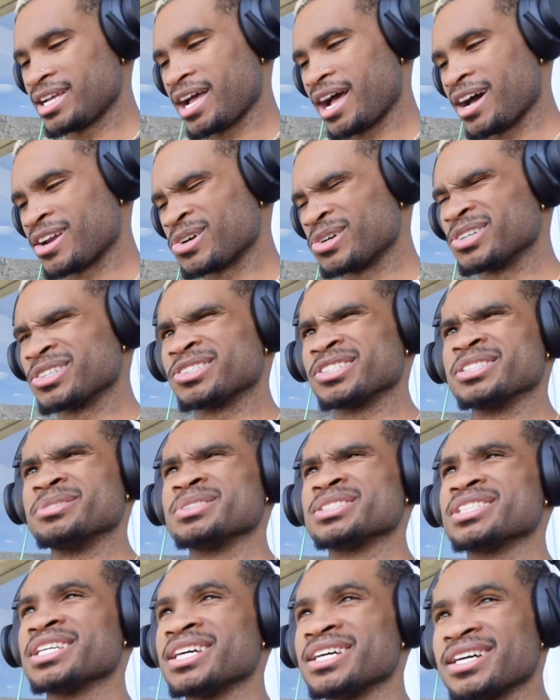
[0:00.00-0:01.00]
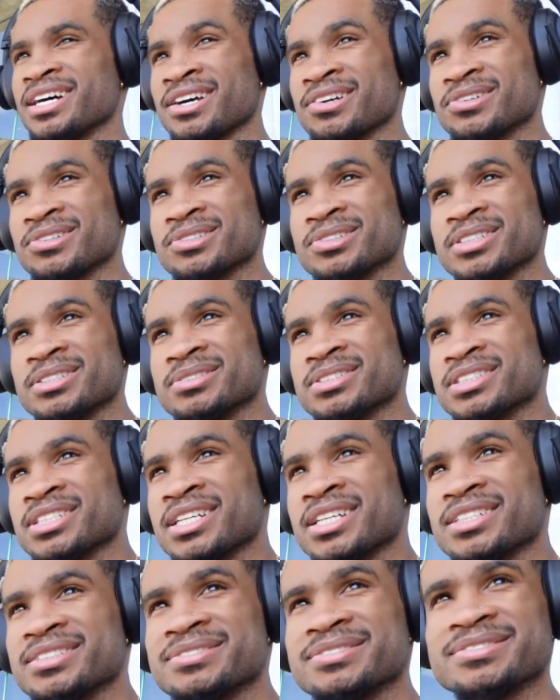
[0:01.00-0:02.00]
I don't agree with that. I
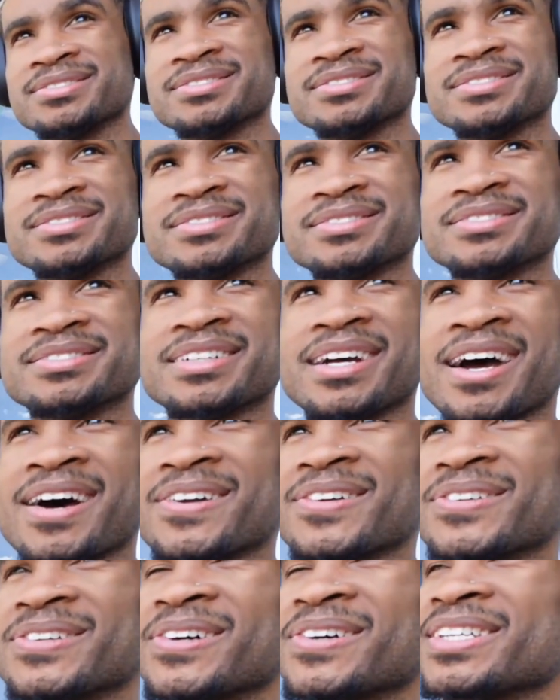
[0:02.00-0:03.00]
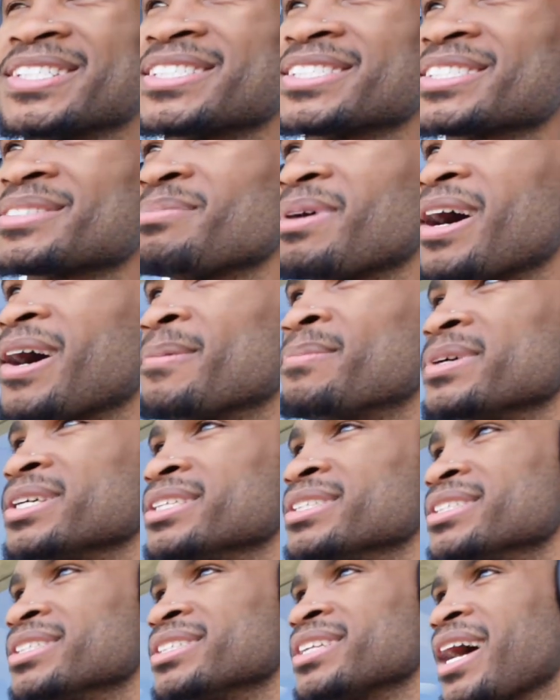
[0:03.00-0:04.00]
don't know. It's just my
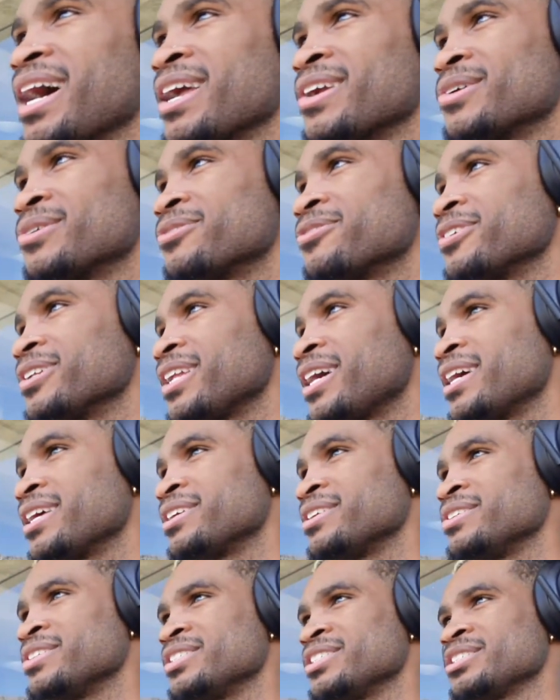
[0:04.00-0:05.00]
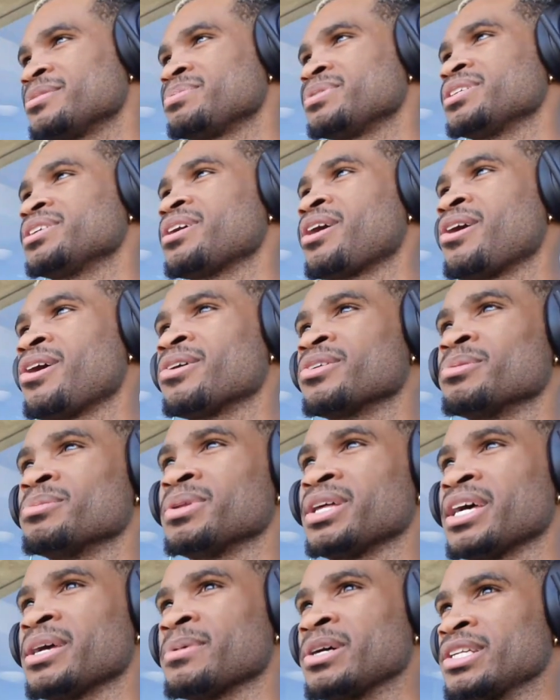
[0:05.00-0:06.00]
opinion. I don't feel like you can just put all the
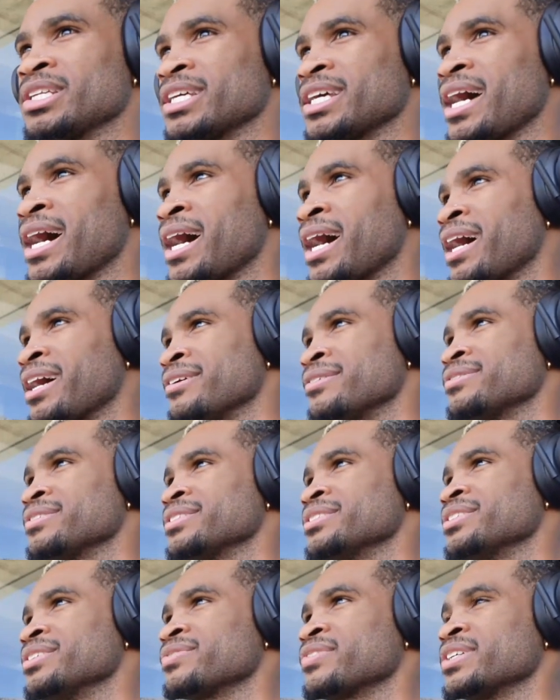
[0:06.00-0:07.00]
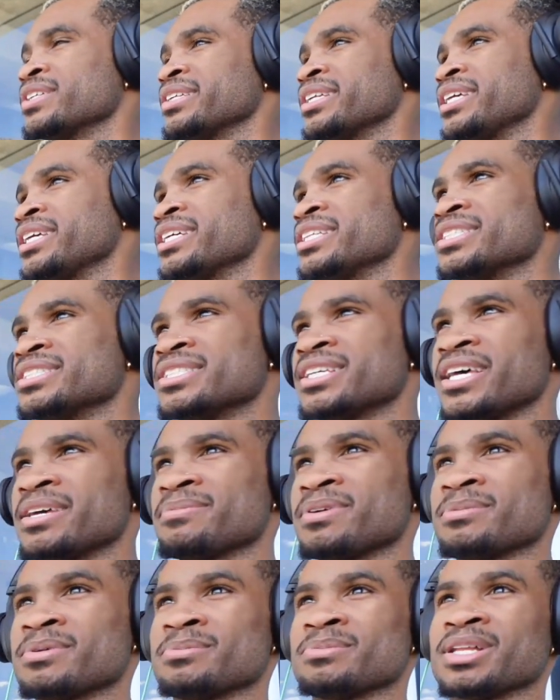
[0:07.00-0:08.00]
blame on the guy for leaking the
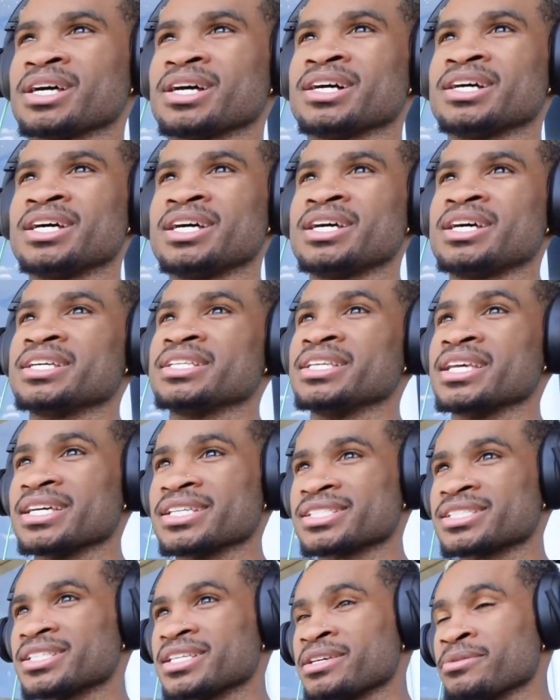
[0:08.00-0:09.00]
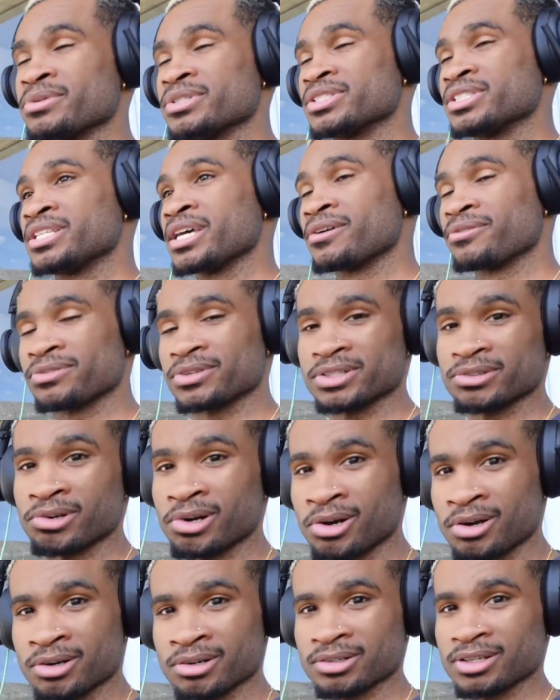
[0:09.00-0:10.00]
tape, blah, blah, blah. Yes, it was definitely
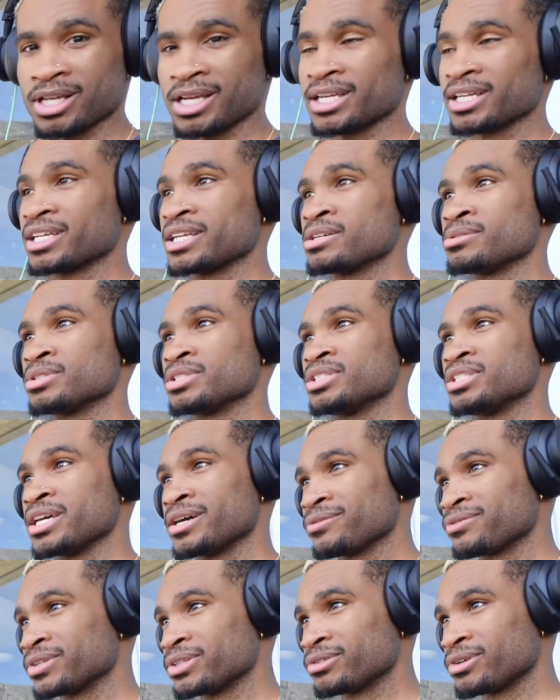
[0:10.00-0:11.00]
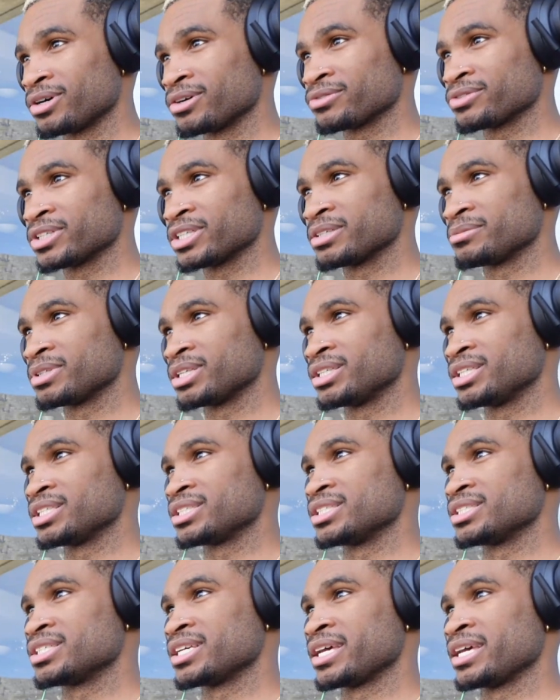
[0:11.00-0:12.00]
wrong. Like, it was definitely wrong for him to
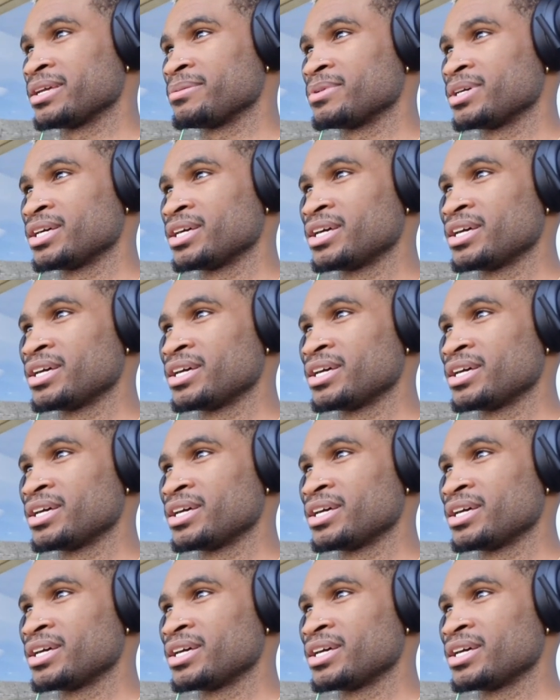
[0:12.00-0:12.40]
leak the tape.